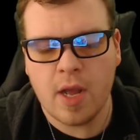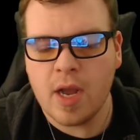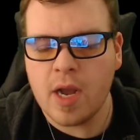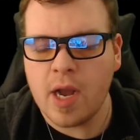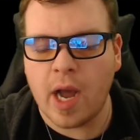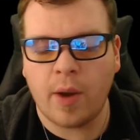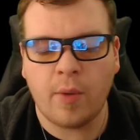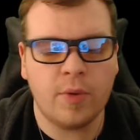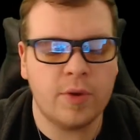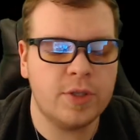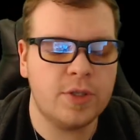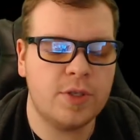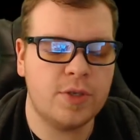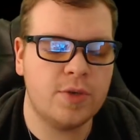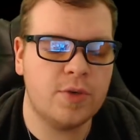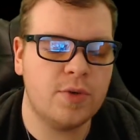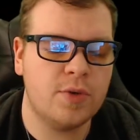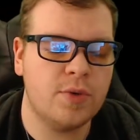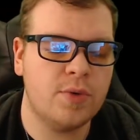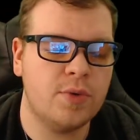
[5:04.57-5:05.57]
I wouldn't
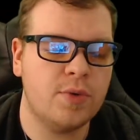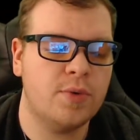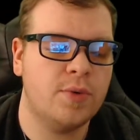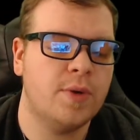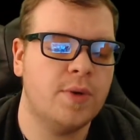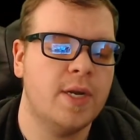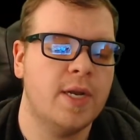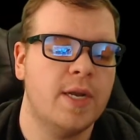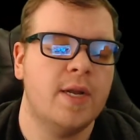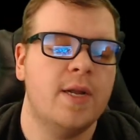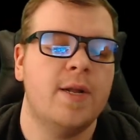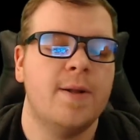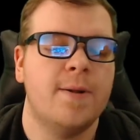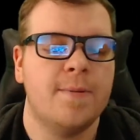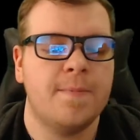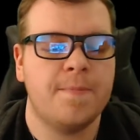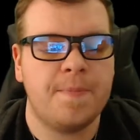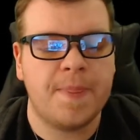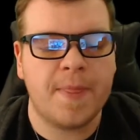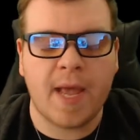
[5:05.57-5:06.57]
do
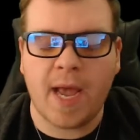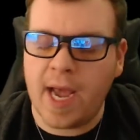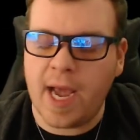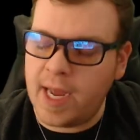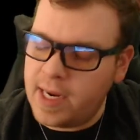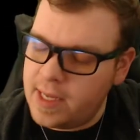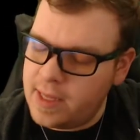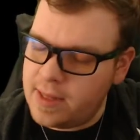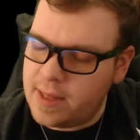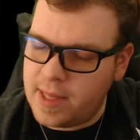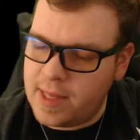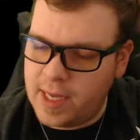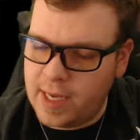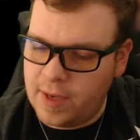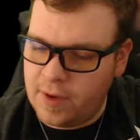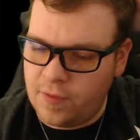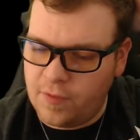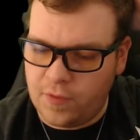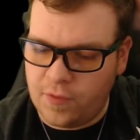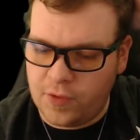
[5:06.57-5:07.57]

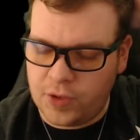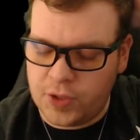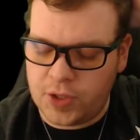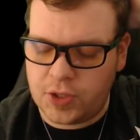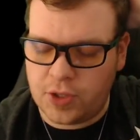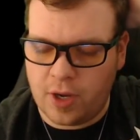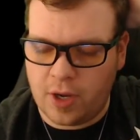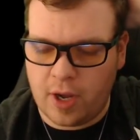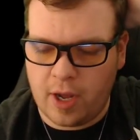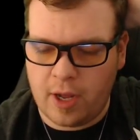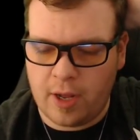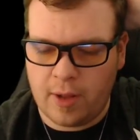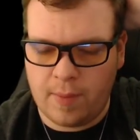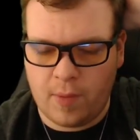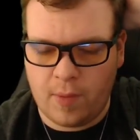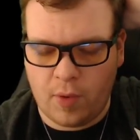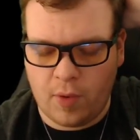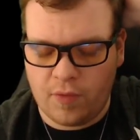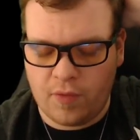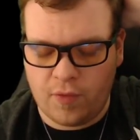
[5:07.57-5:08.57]
anything for the job
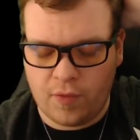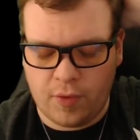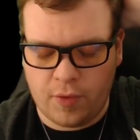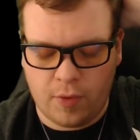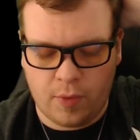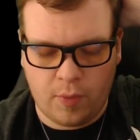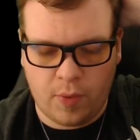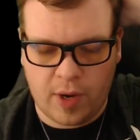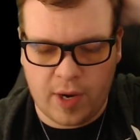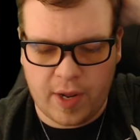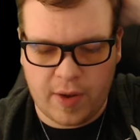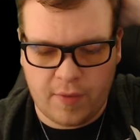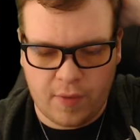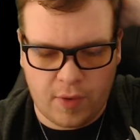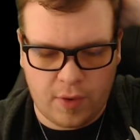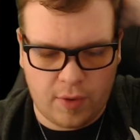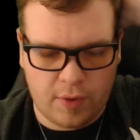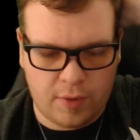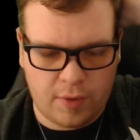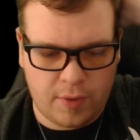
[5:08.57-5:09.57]
or for
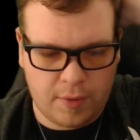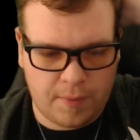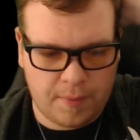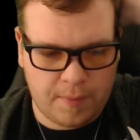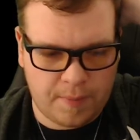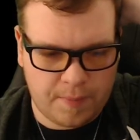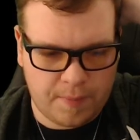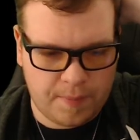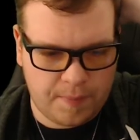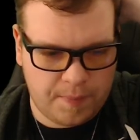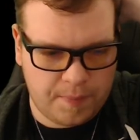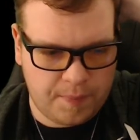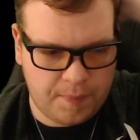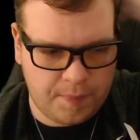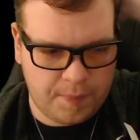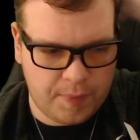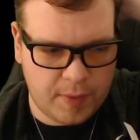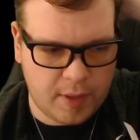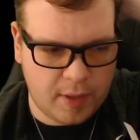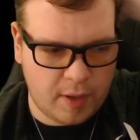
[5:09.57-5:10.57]
whatever
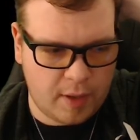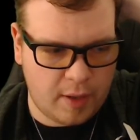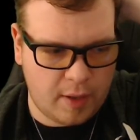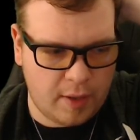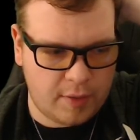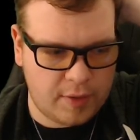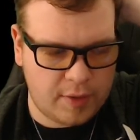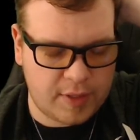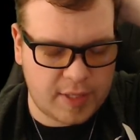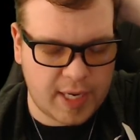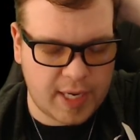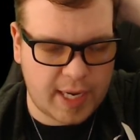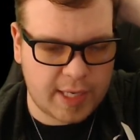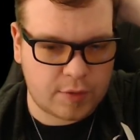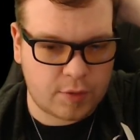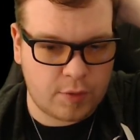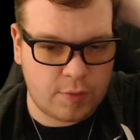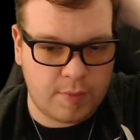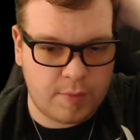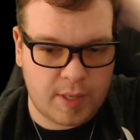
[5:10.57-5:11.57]
the
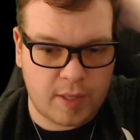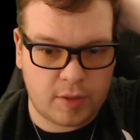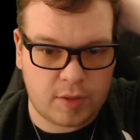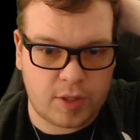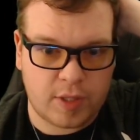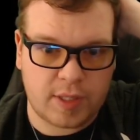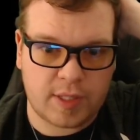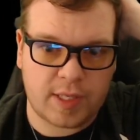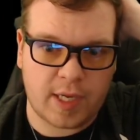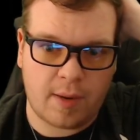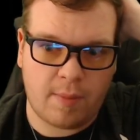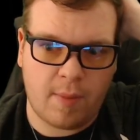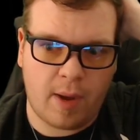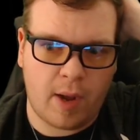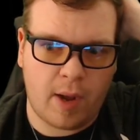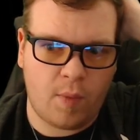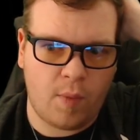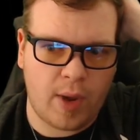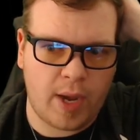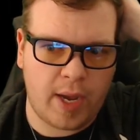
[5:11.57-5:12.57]
task would be that she sent
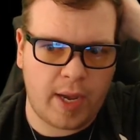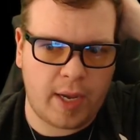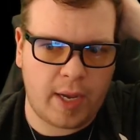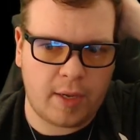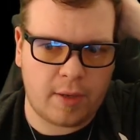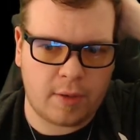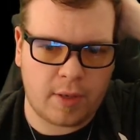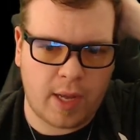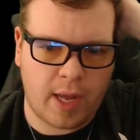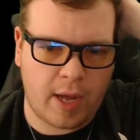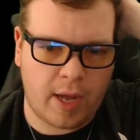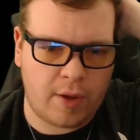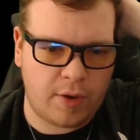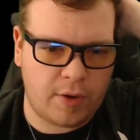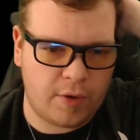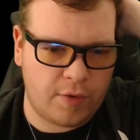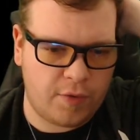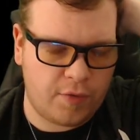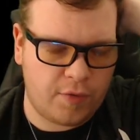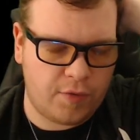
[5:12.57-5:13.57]
my way out
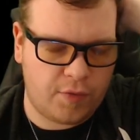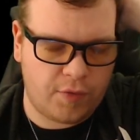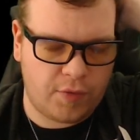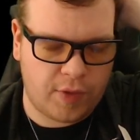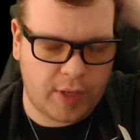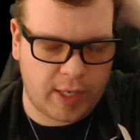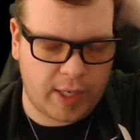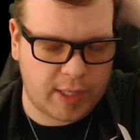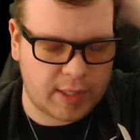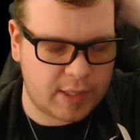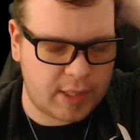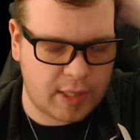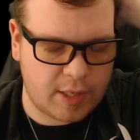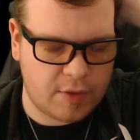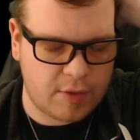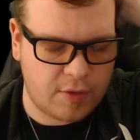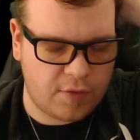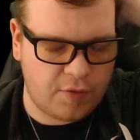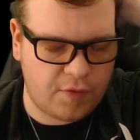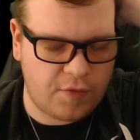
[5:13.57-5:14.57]
of, like I said,
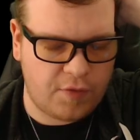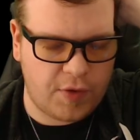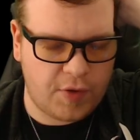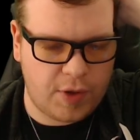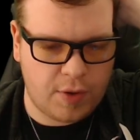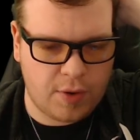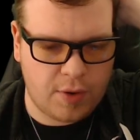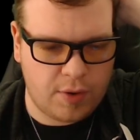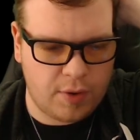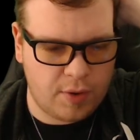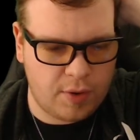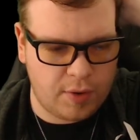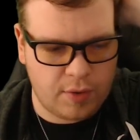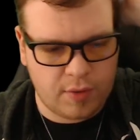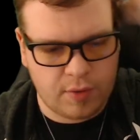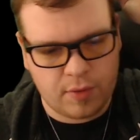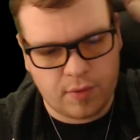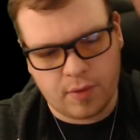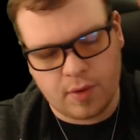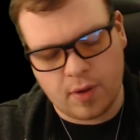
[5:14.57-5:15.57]
either
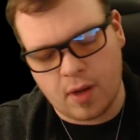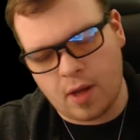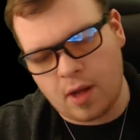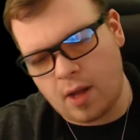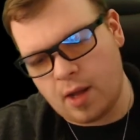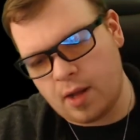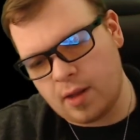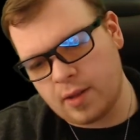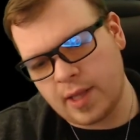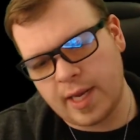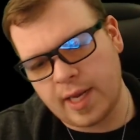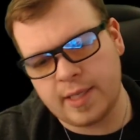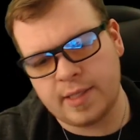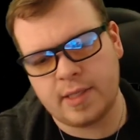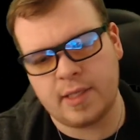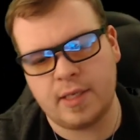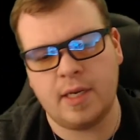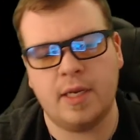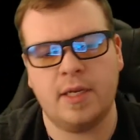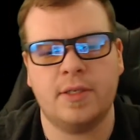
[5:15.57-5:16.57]
fear,
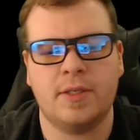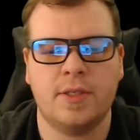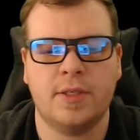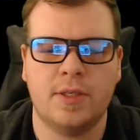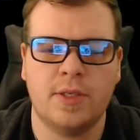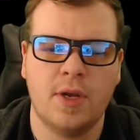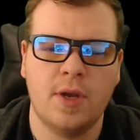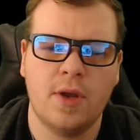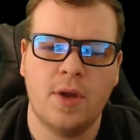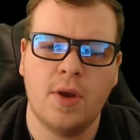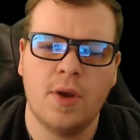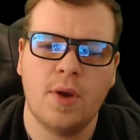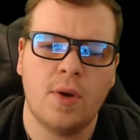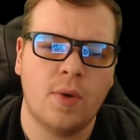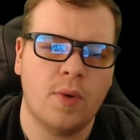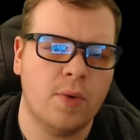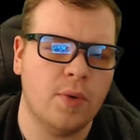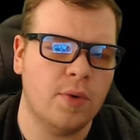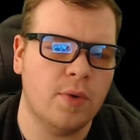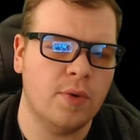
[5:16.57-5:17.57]
laziness,
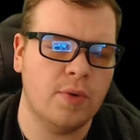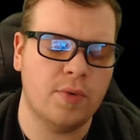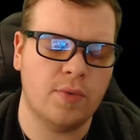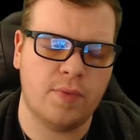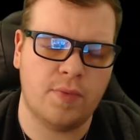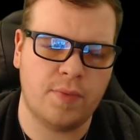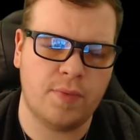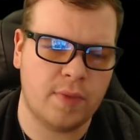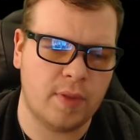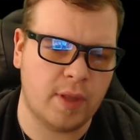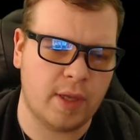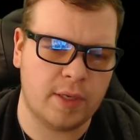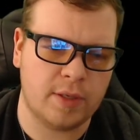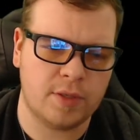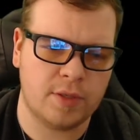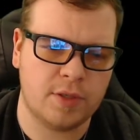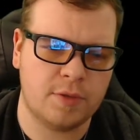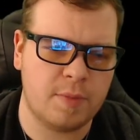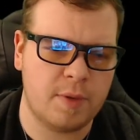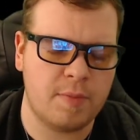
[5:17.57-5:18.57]
or like
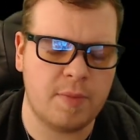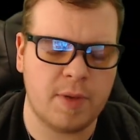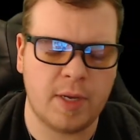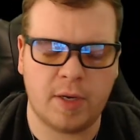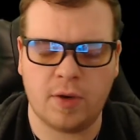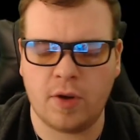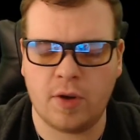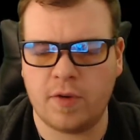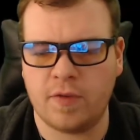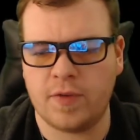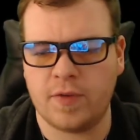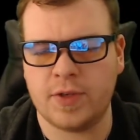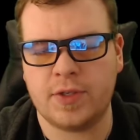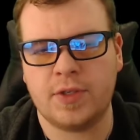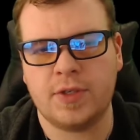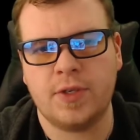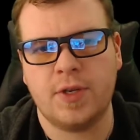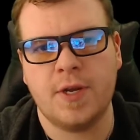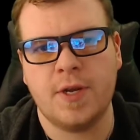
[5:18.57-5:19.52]
just me being nervous.